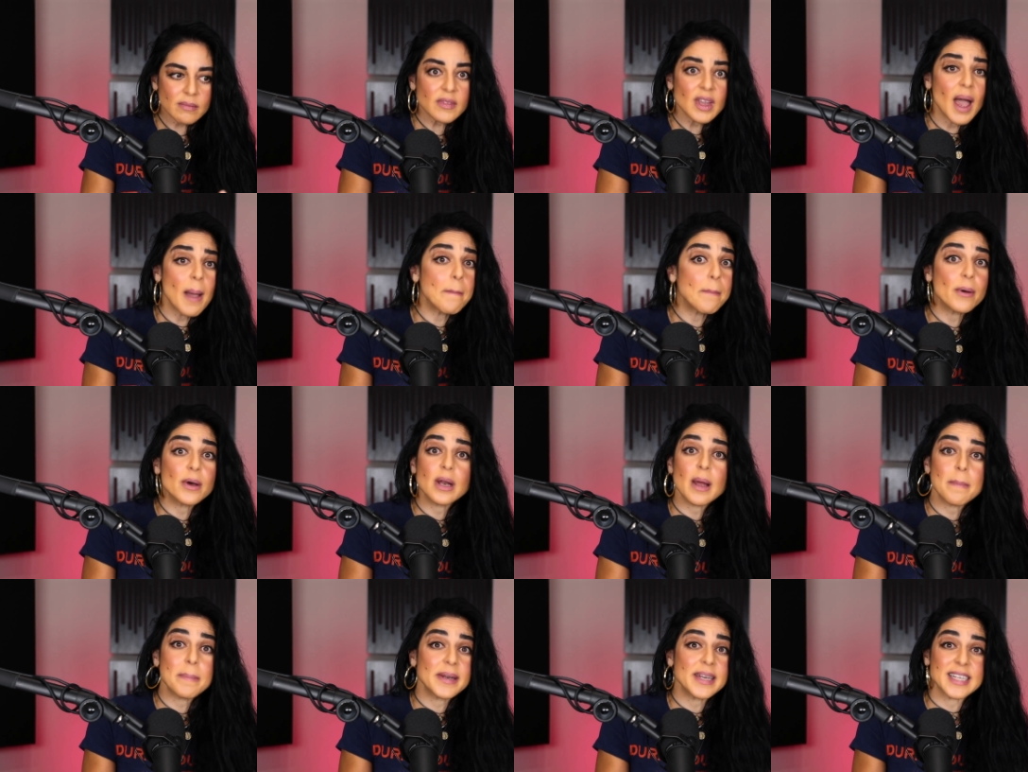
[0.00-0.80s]
I put
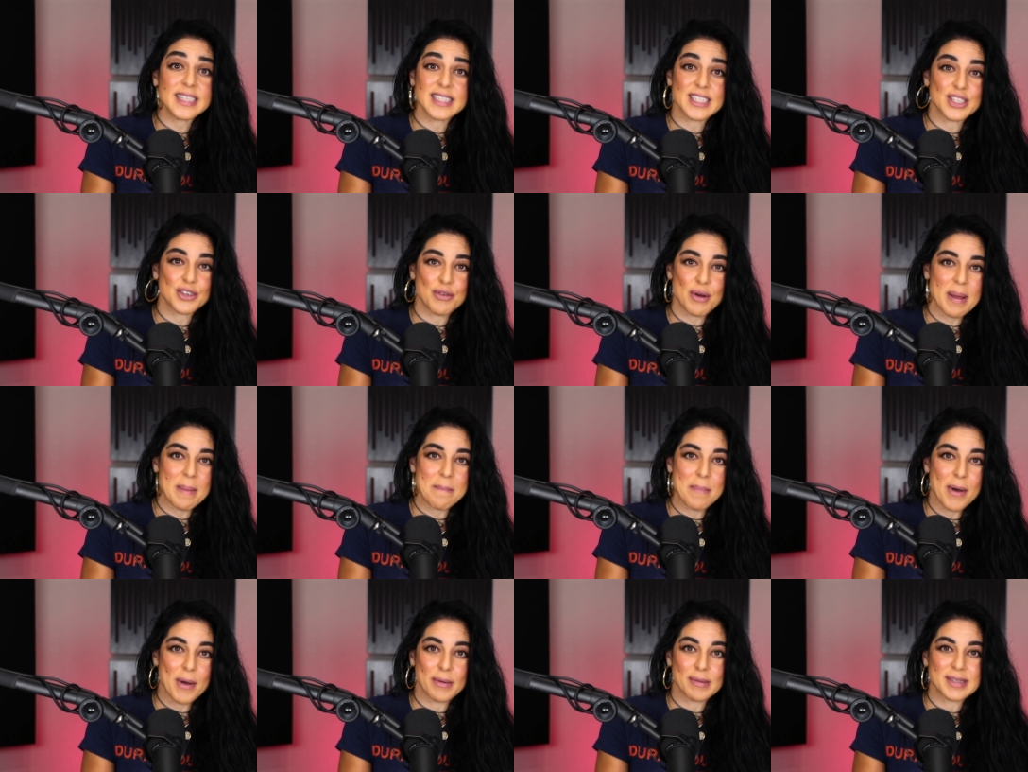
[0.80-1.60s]
up an
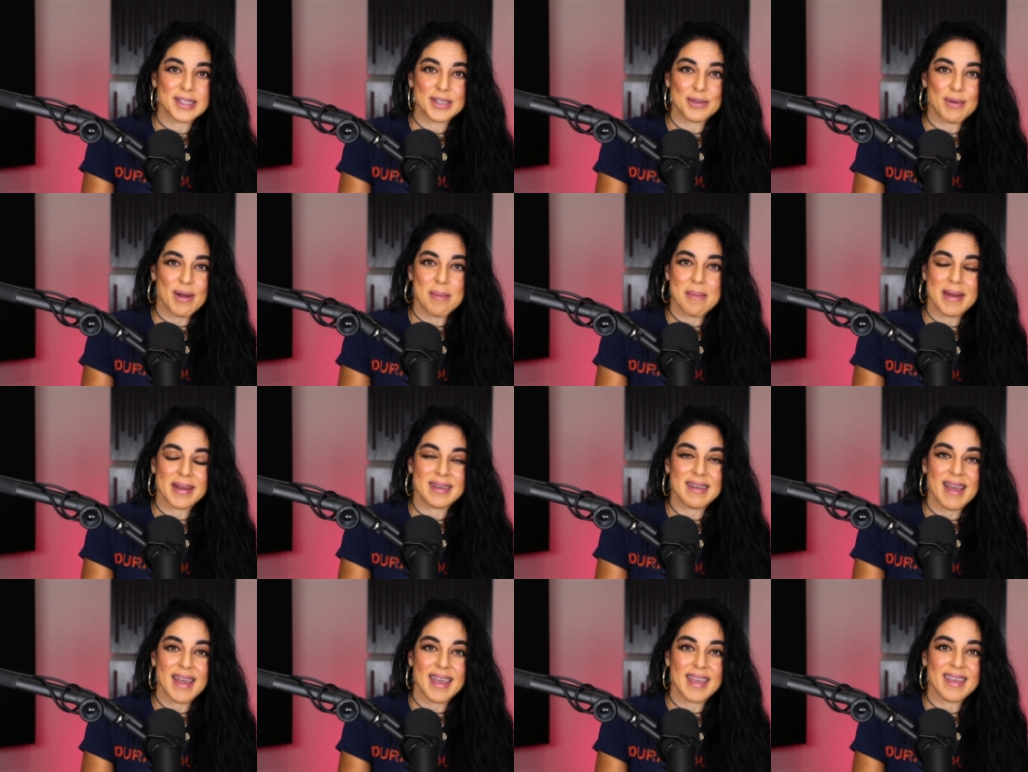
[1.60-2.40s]
Instagram post around my
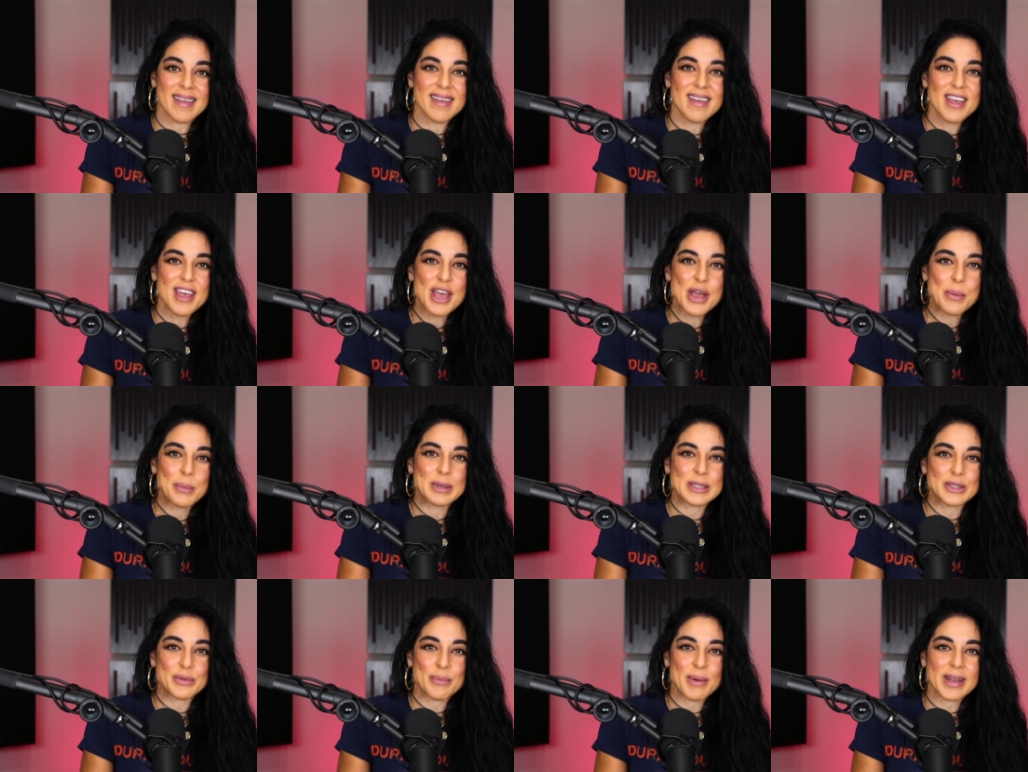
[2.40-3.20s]
night
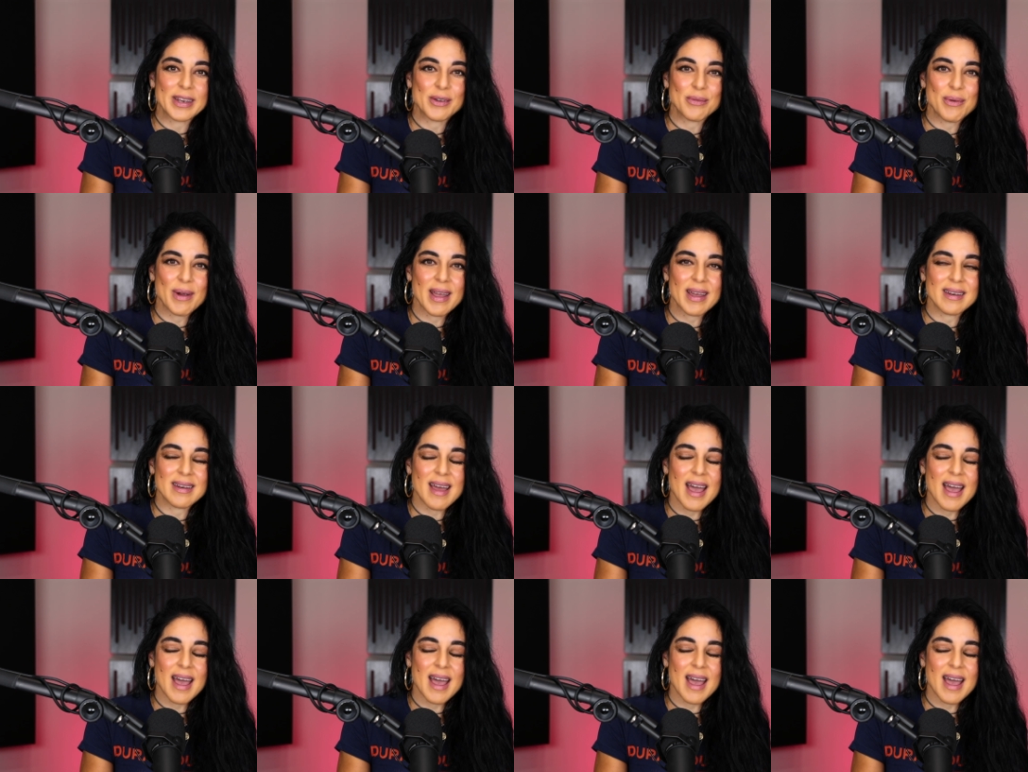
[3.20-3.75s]
with Duran Duran.